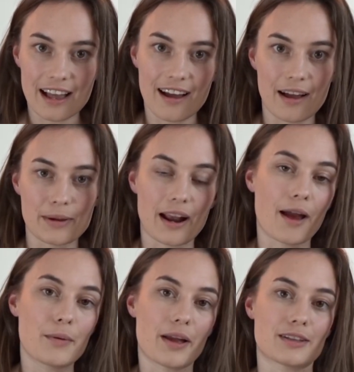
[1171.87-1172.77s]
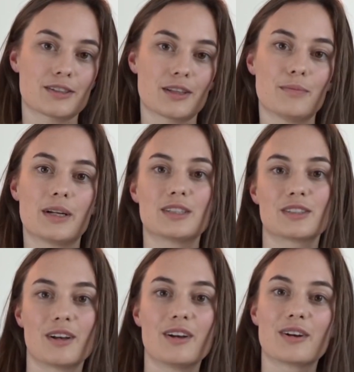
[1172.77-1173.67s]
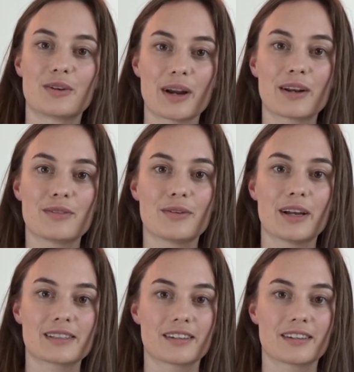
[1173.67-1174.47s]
I mean, I will answer them, but it's great if you guys